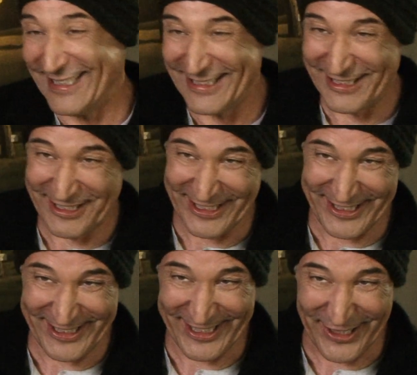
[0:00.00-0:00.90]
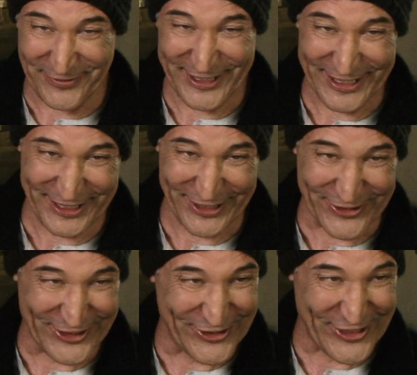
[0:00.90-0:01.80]
it's just stuff that's so
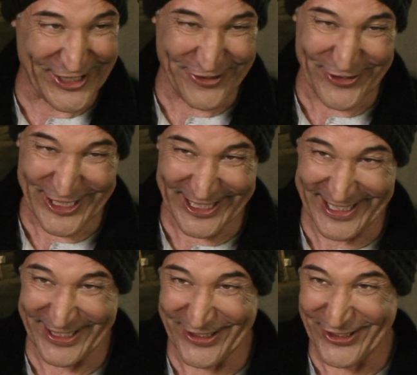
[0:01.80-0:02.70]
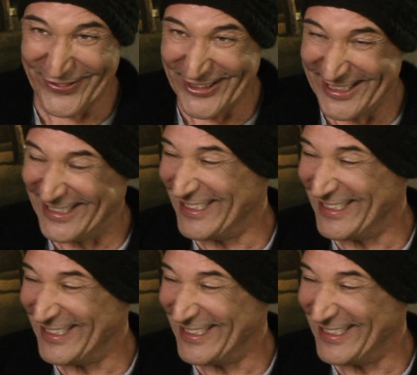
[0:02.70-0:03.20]
annoying you want to kill them and